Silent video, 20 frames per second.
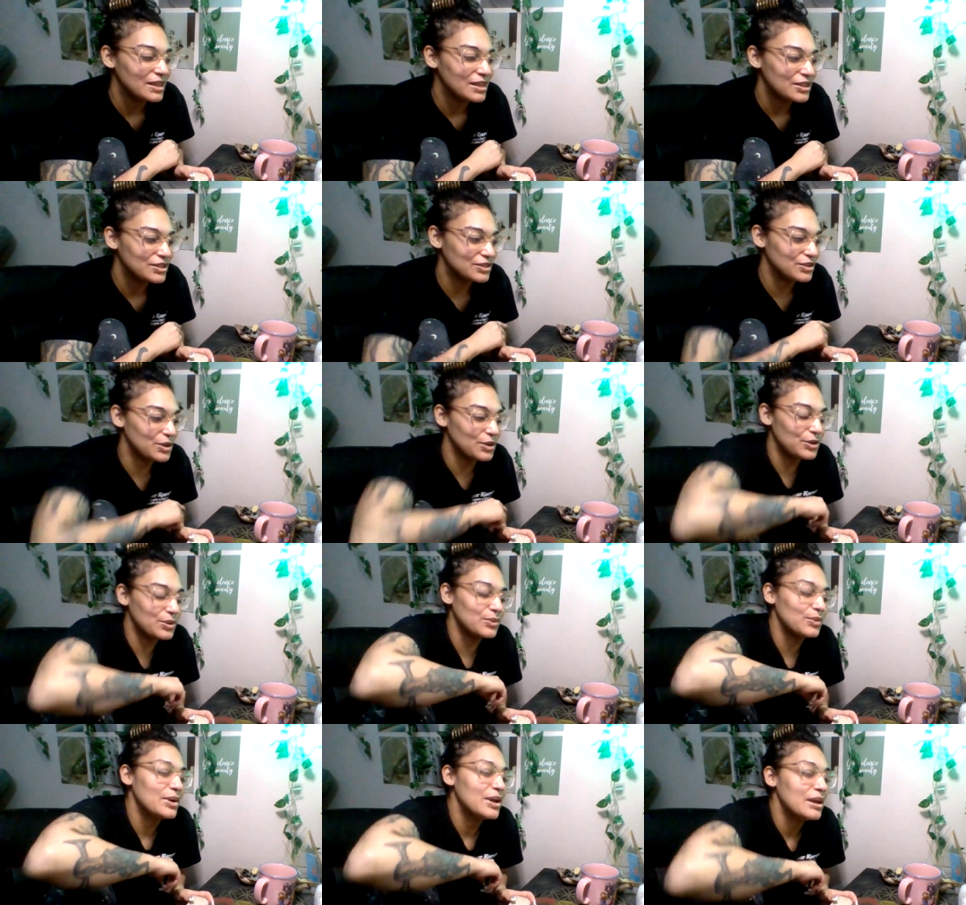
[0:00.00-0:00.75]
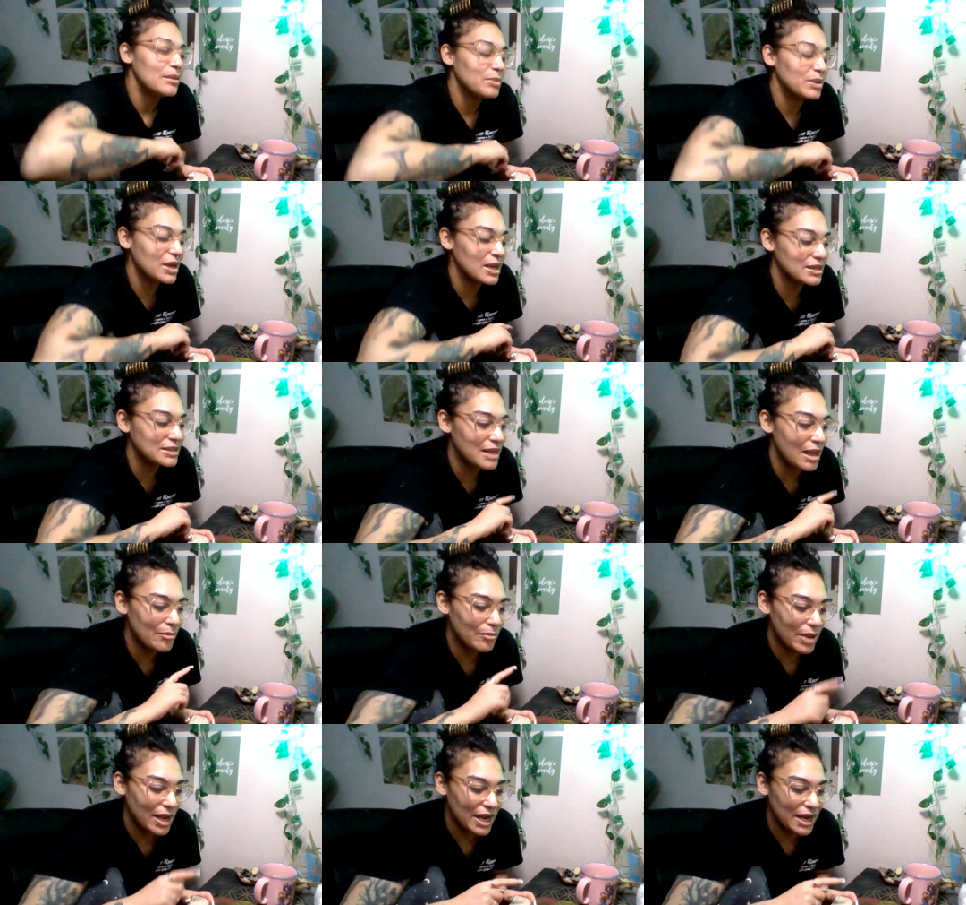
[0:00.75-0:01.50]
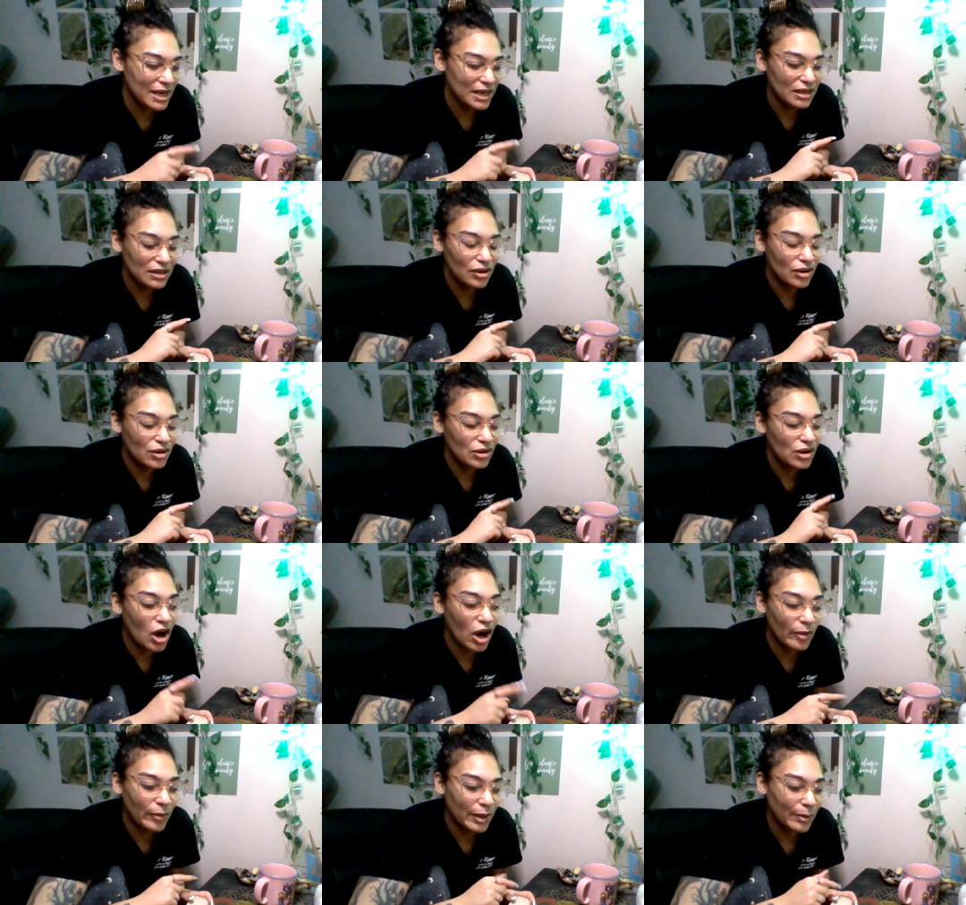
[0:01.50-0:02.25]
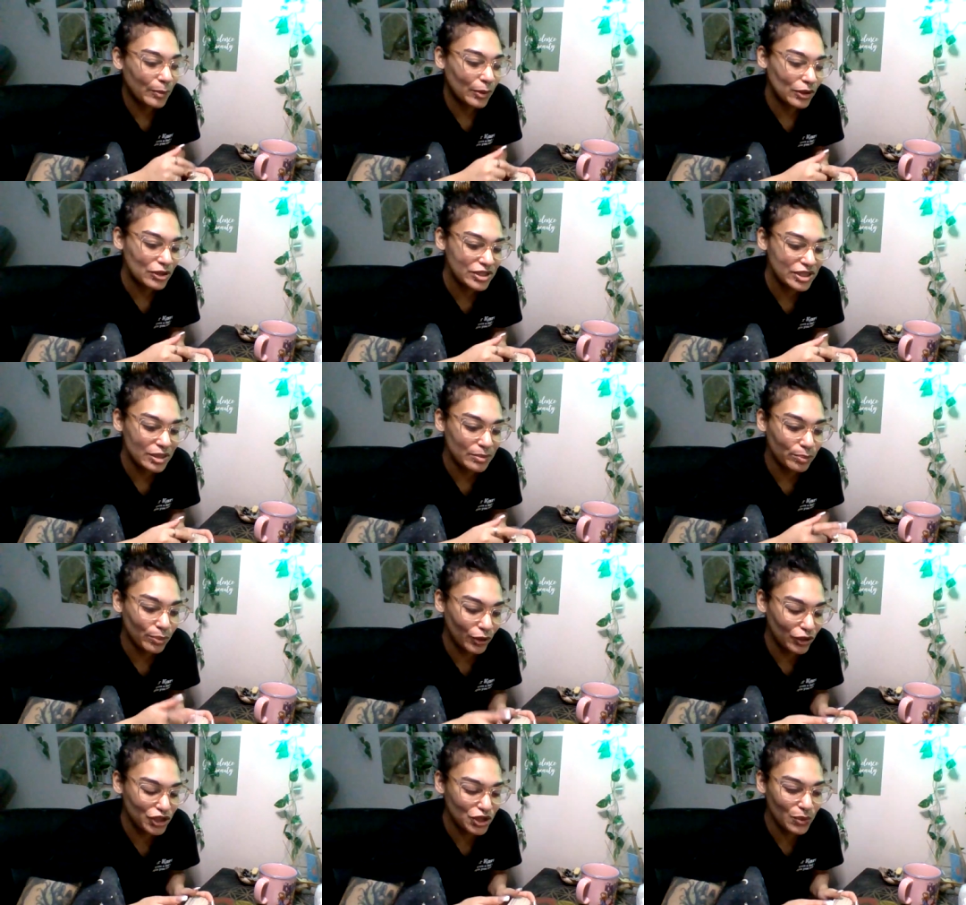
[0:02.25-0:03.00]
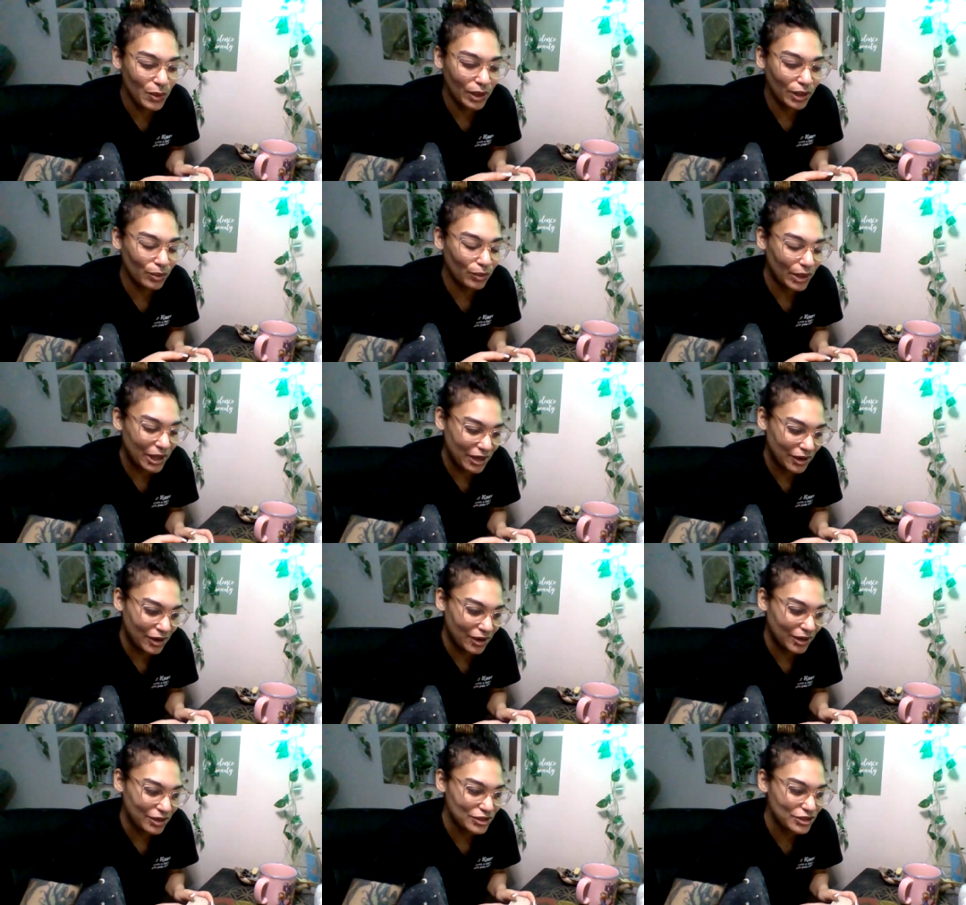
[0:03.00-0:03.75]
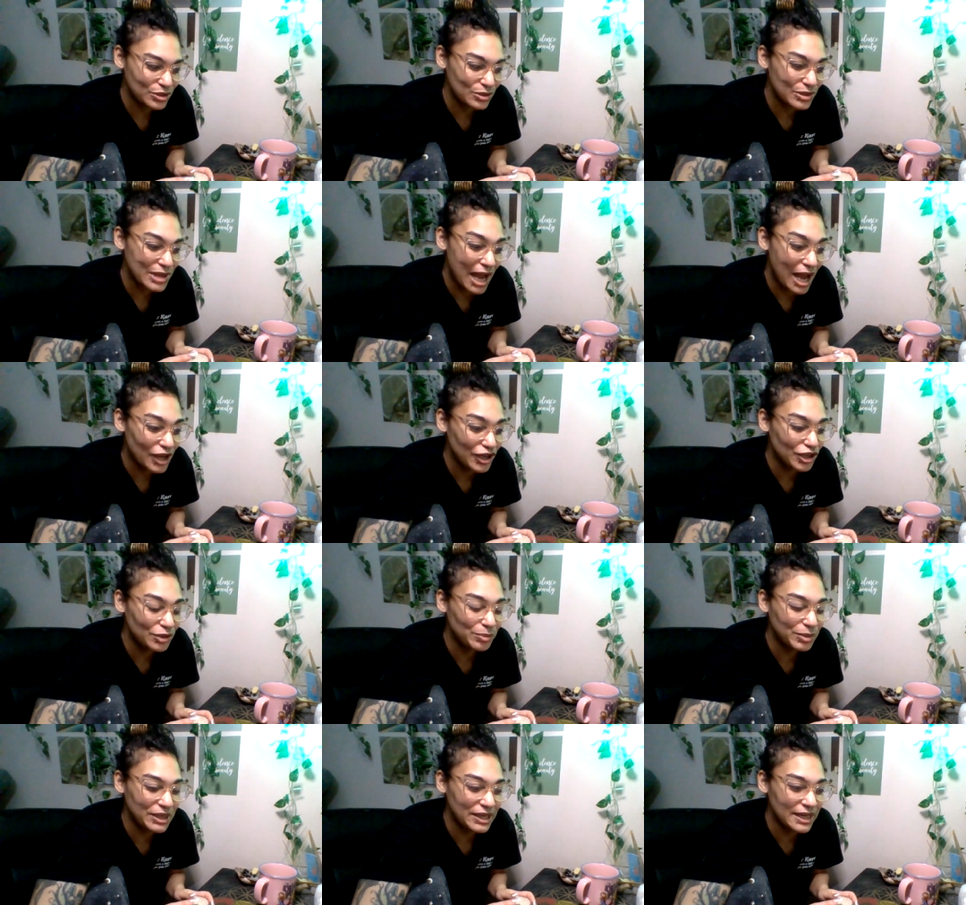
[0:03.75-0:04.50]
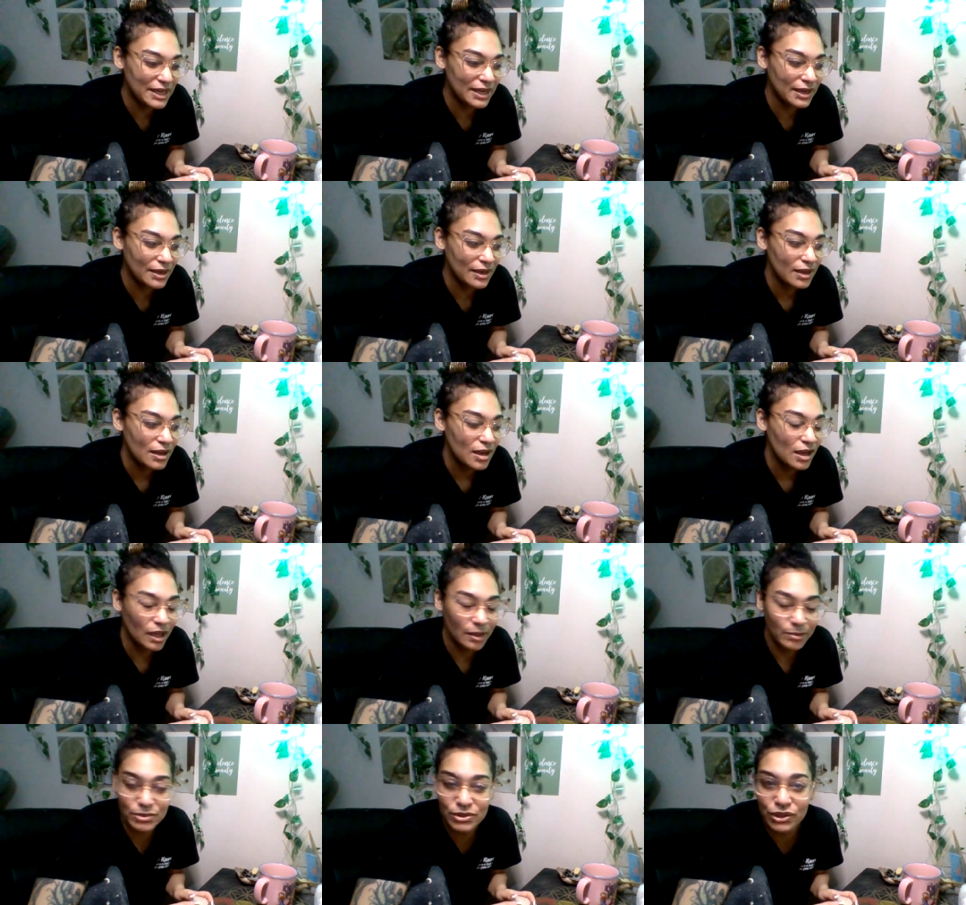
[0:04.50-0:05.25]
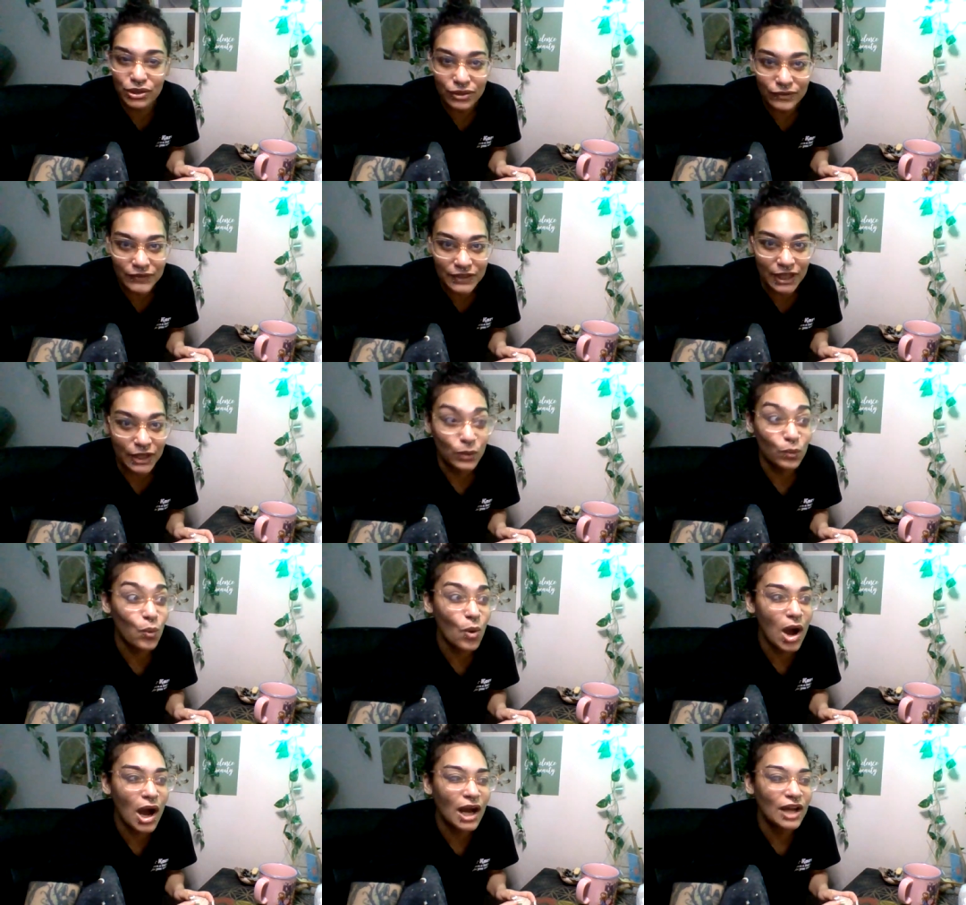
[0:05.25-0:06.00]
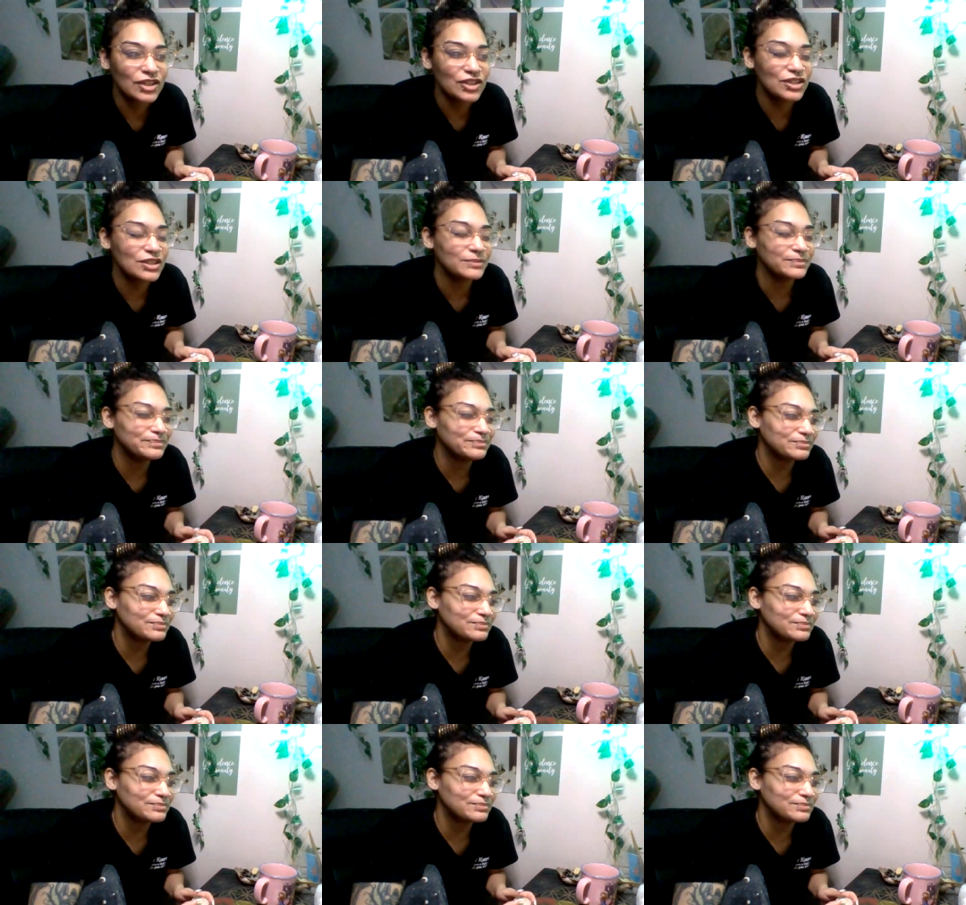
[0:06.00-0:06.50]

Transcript: So because that main karmic person put you on a radar, so now you're being observed and watched,